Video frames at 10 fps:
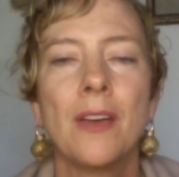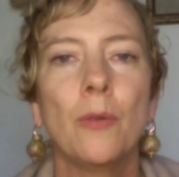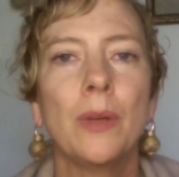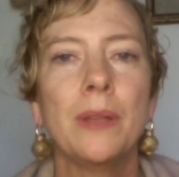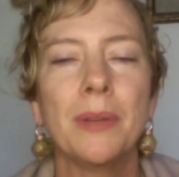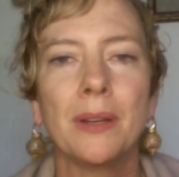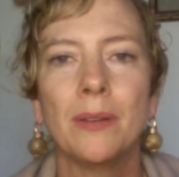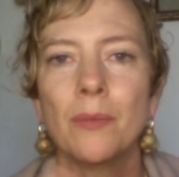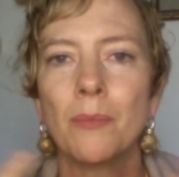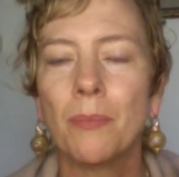we had
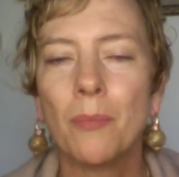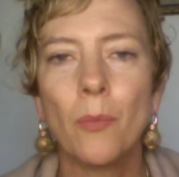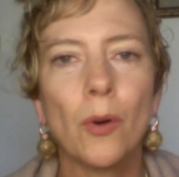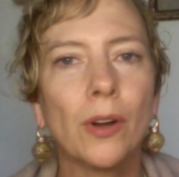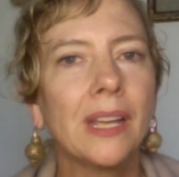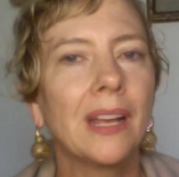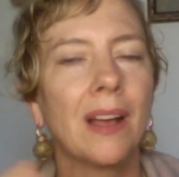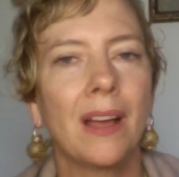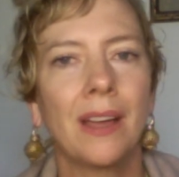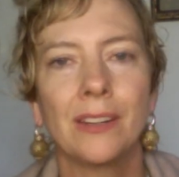been working
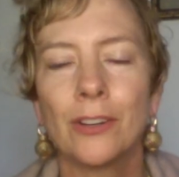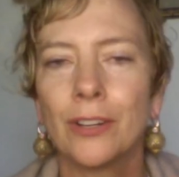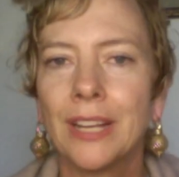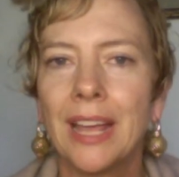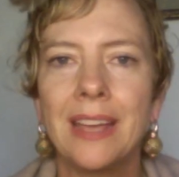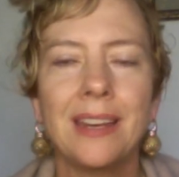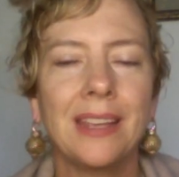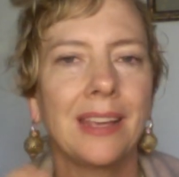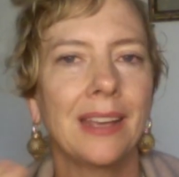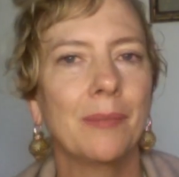on
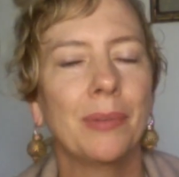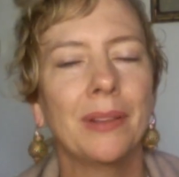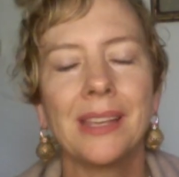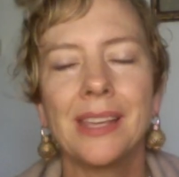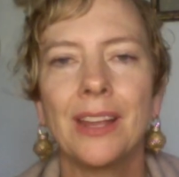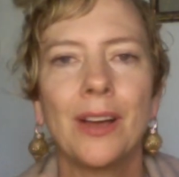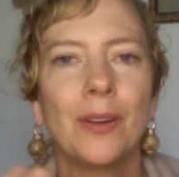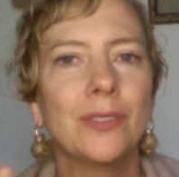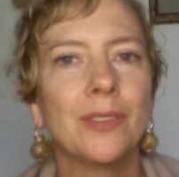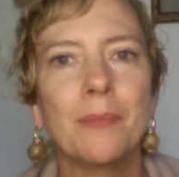creating you
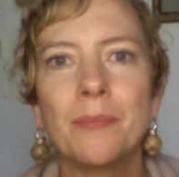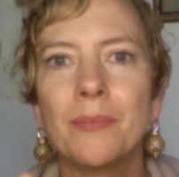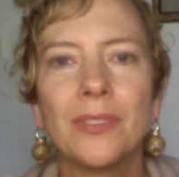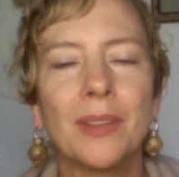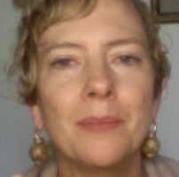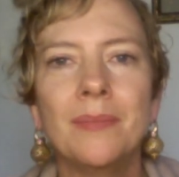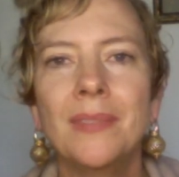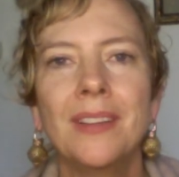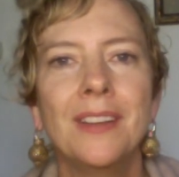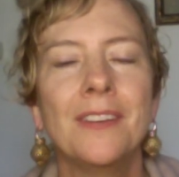know some some
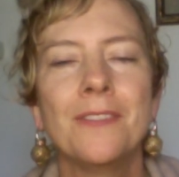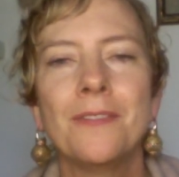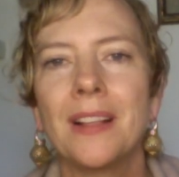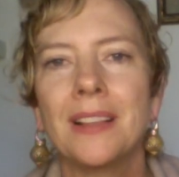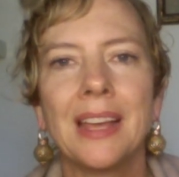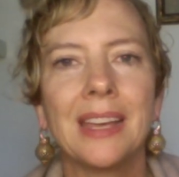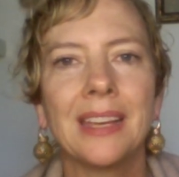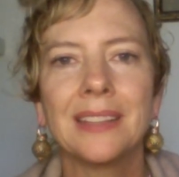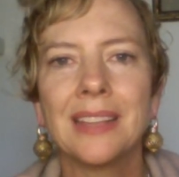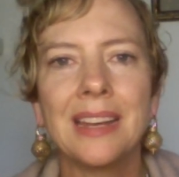felt
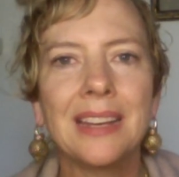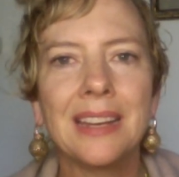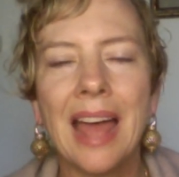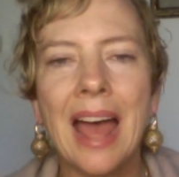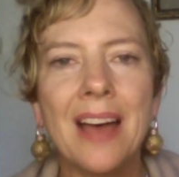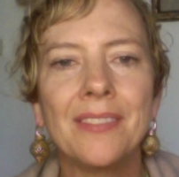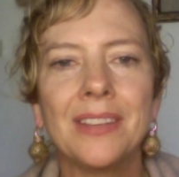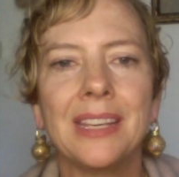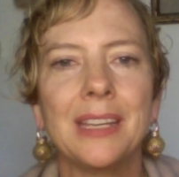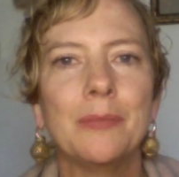like they didn't have
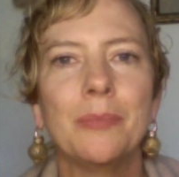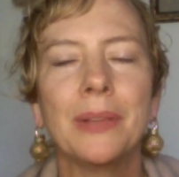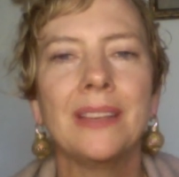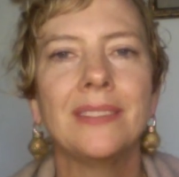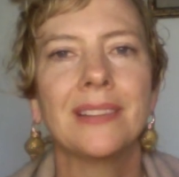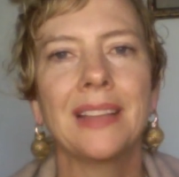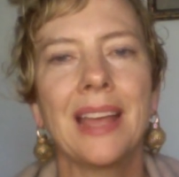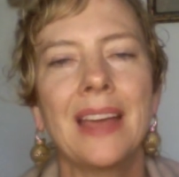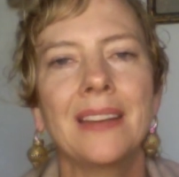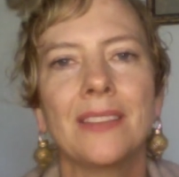any place to
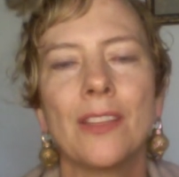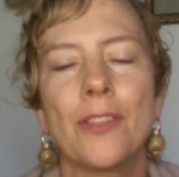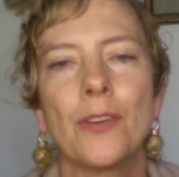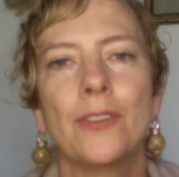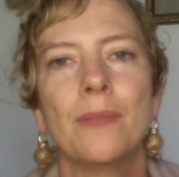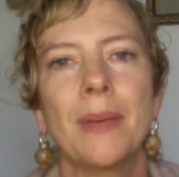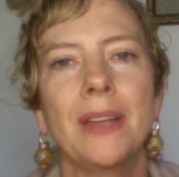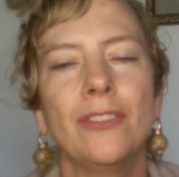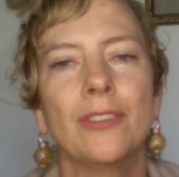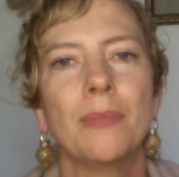land in the third
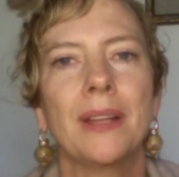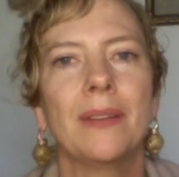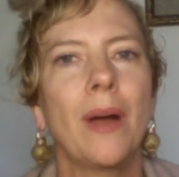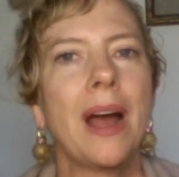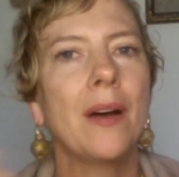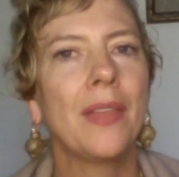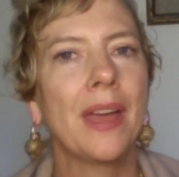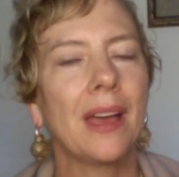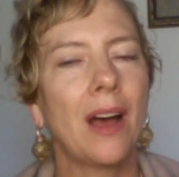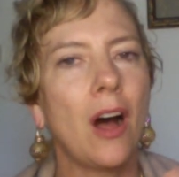dimension but wow
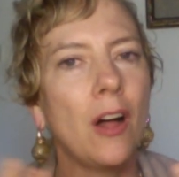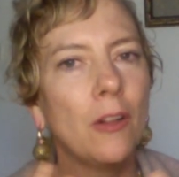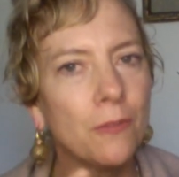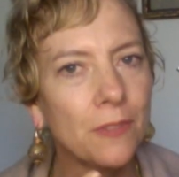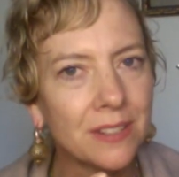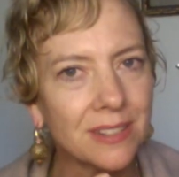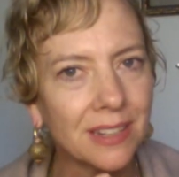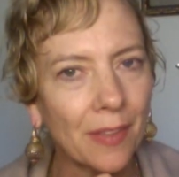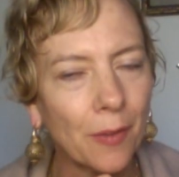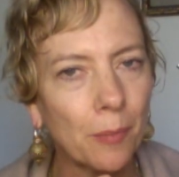they all fit
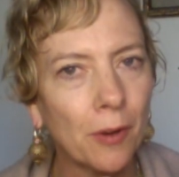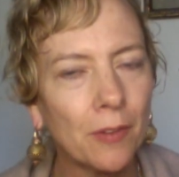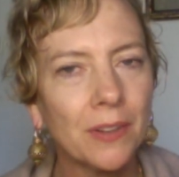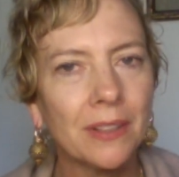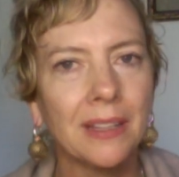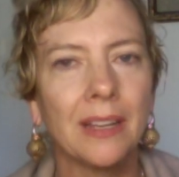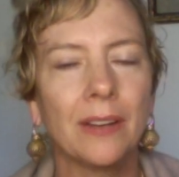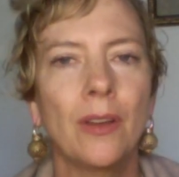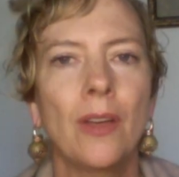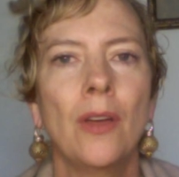together perfectly
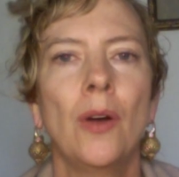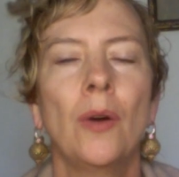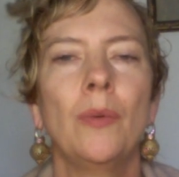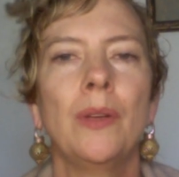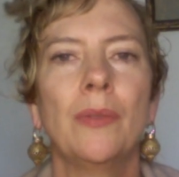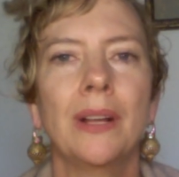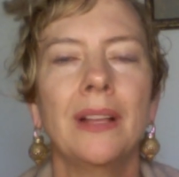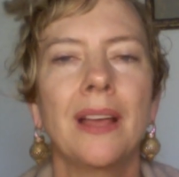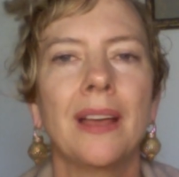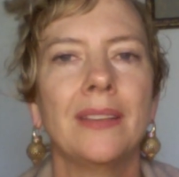and we
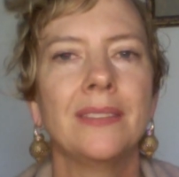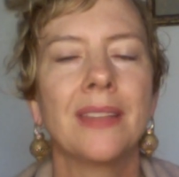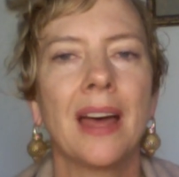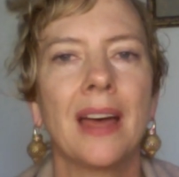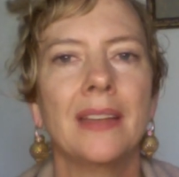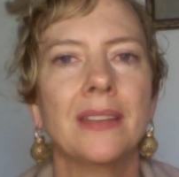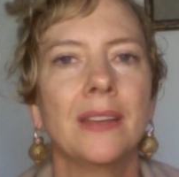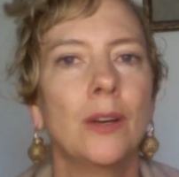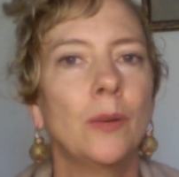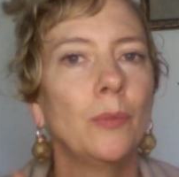realized that
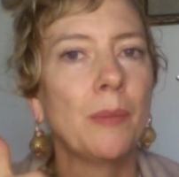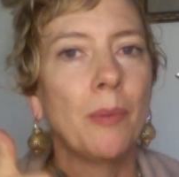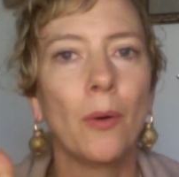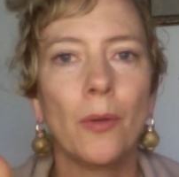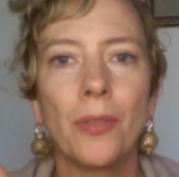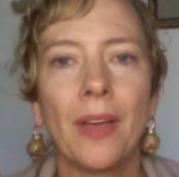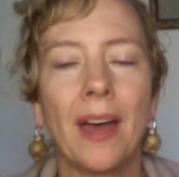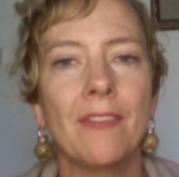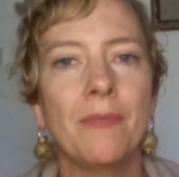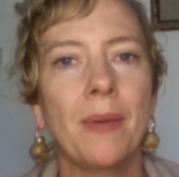we both
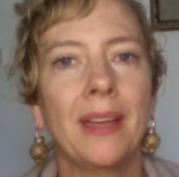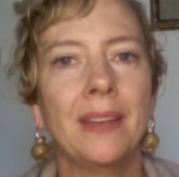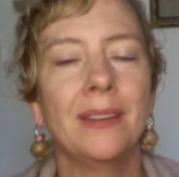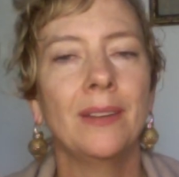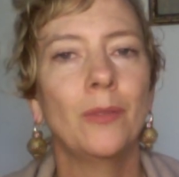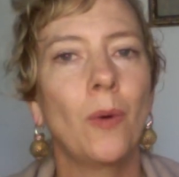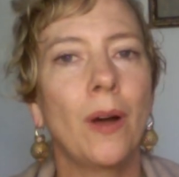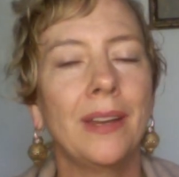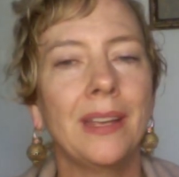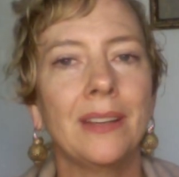have been
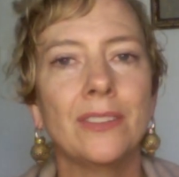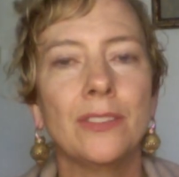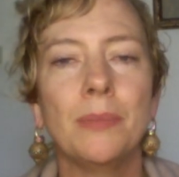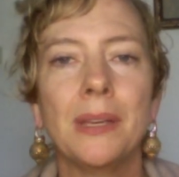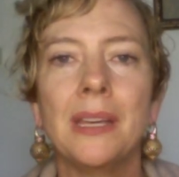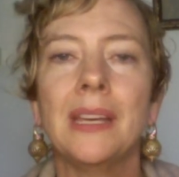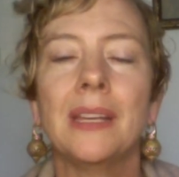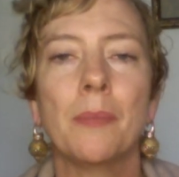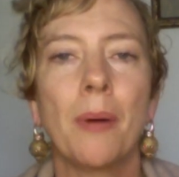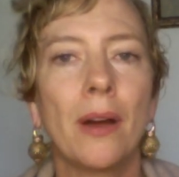wanting to be
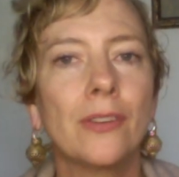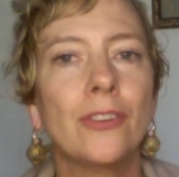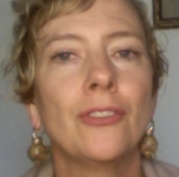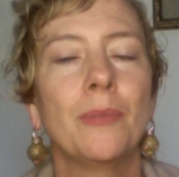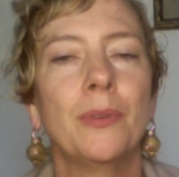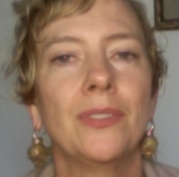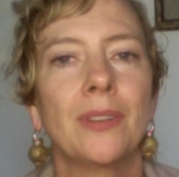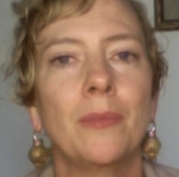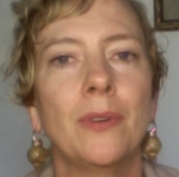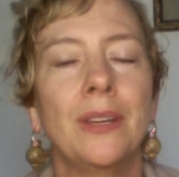in a partnership with
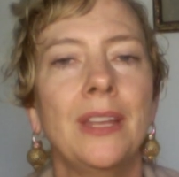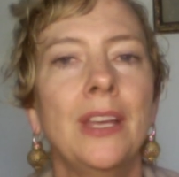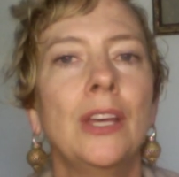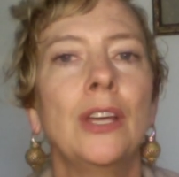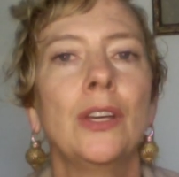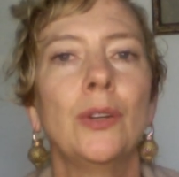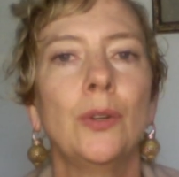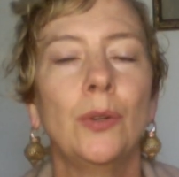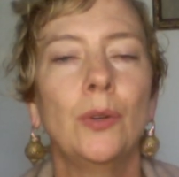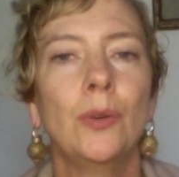someone
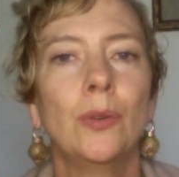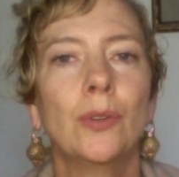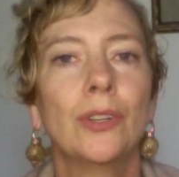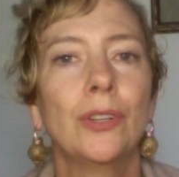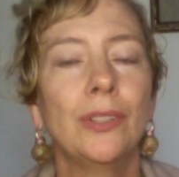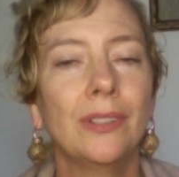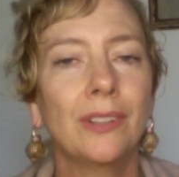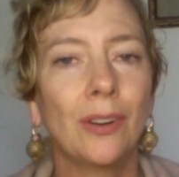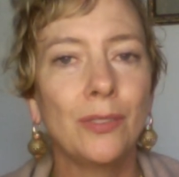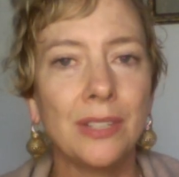who could
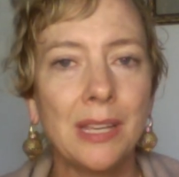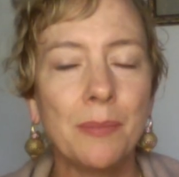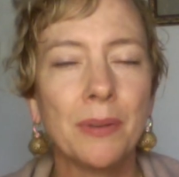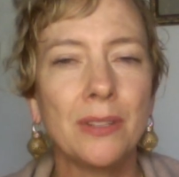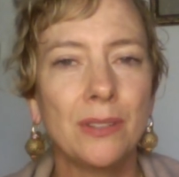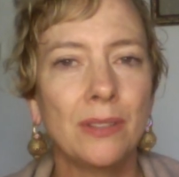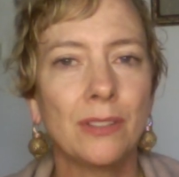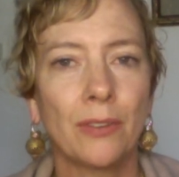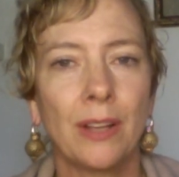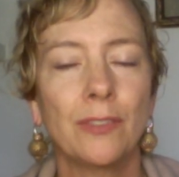go deep and do the
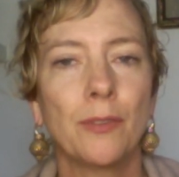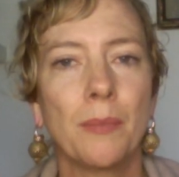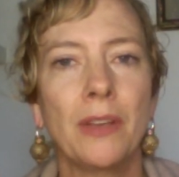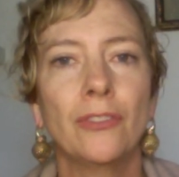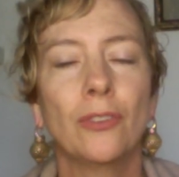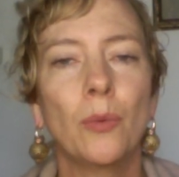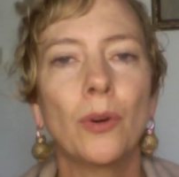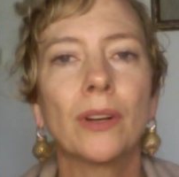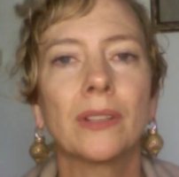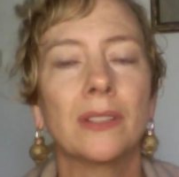transformational
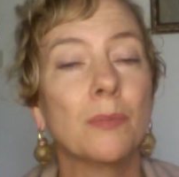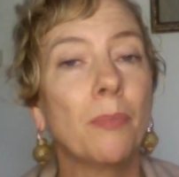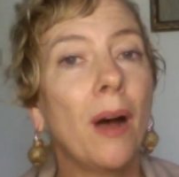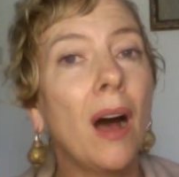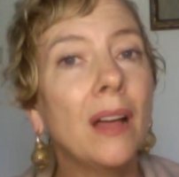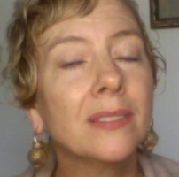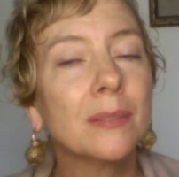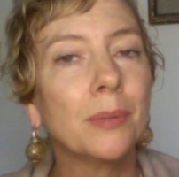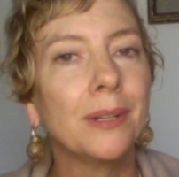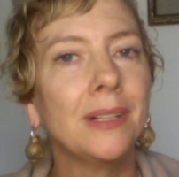work that's
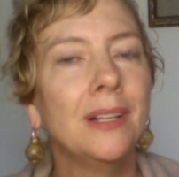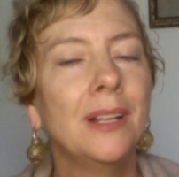possible